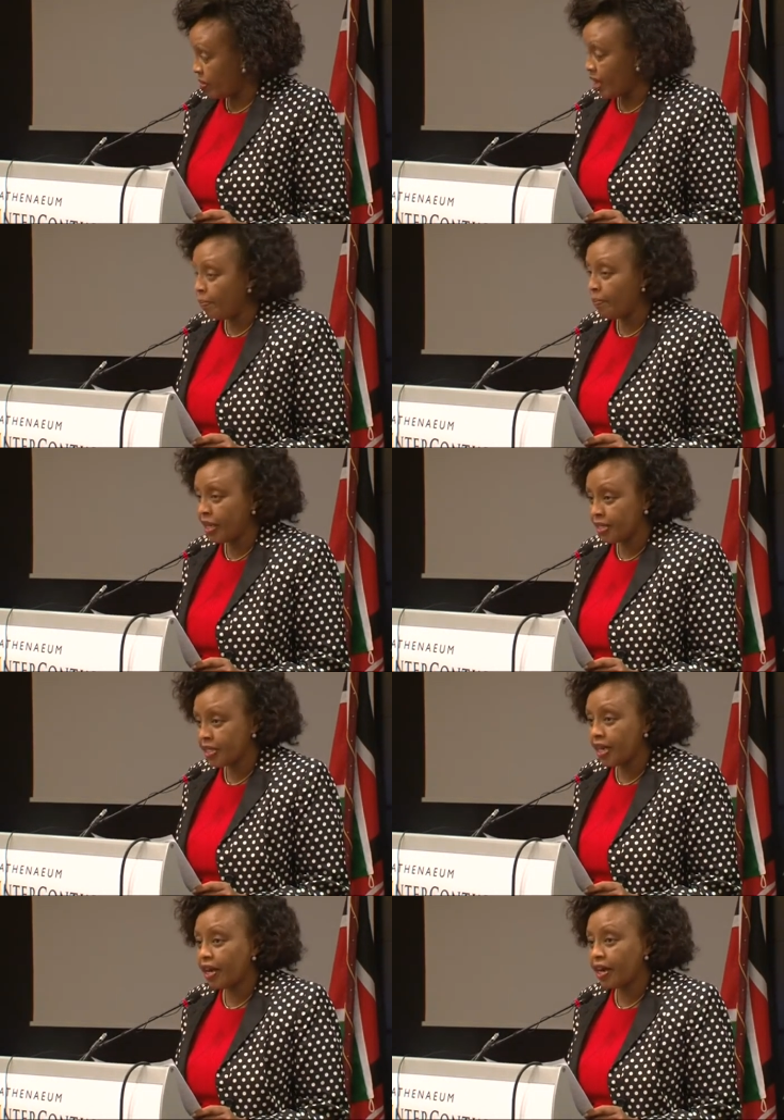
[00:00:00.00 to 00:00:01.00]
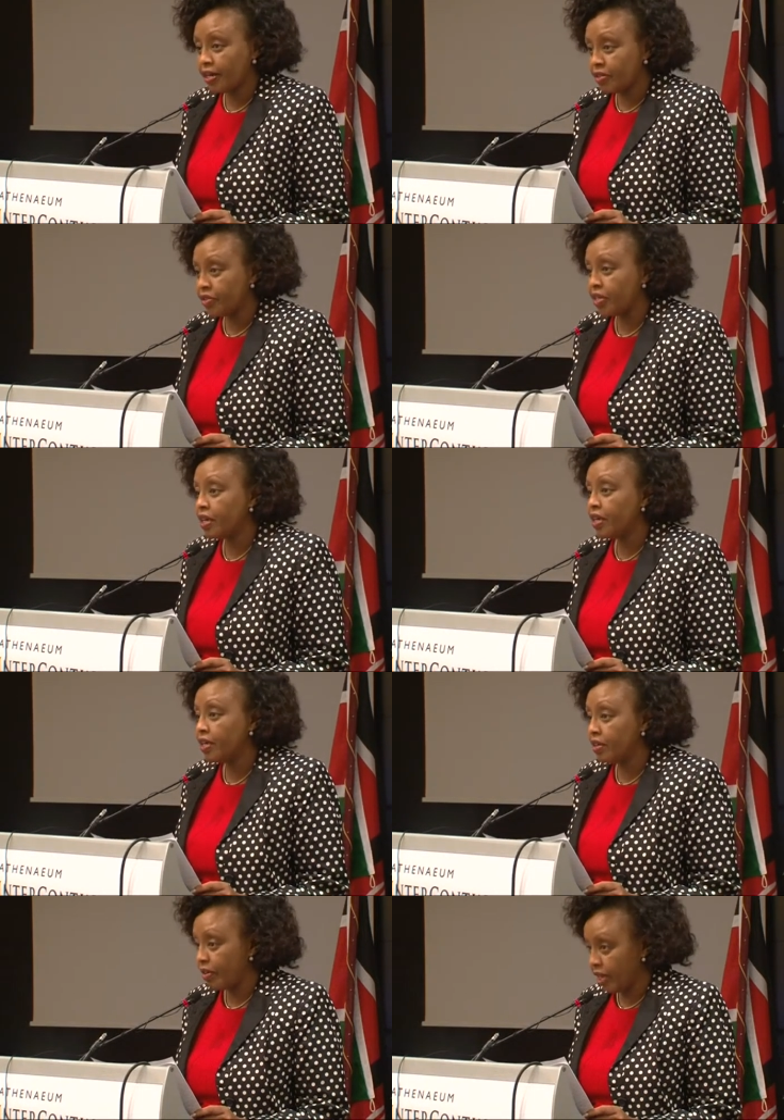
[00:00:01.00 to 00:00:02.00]
that makes a country
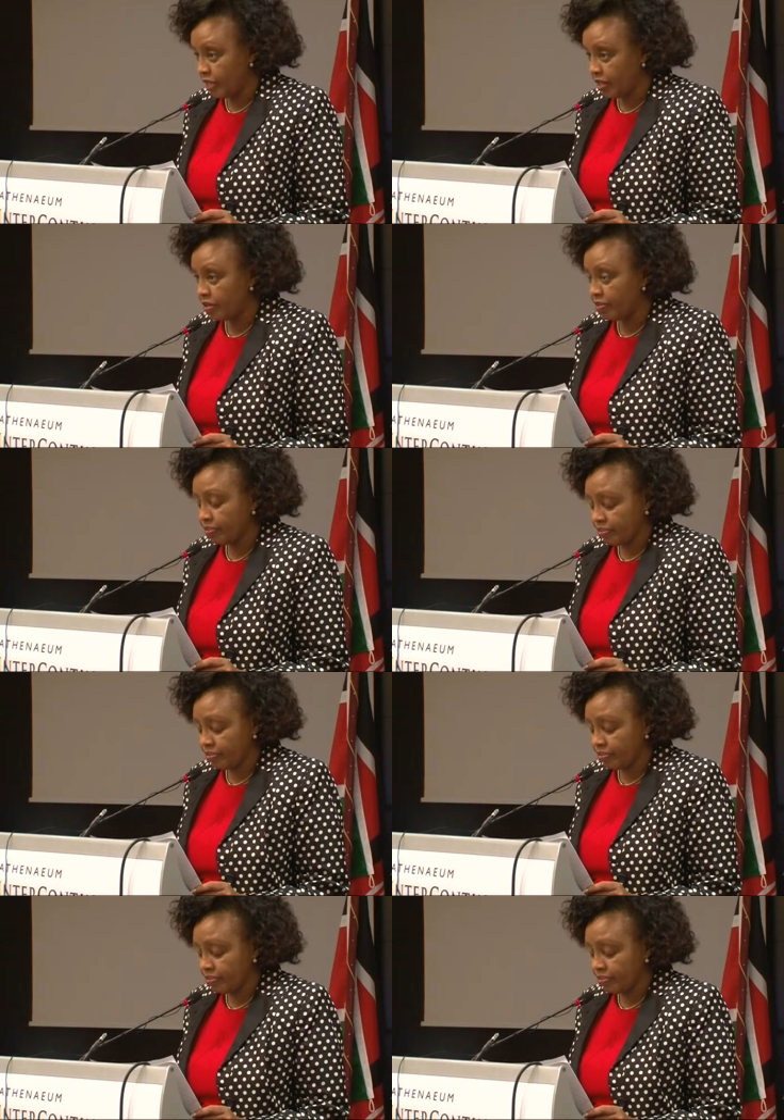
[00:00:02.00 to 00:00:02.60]
great.